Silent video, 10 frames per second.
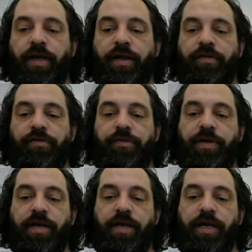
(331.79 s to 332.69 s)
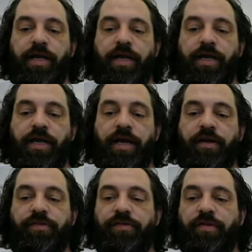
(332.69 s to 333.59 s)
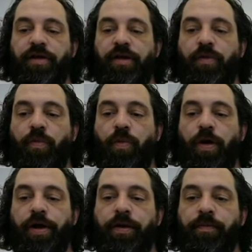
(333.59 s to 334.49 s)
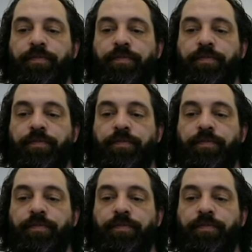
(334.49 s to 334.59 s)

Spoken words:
and this would be index 1.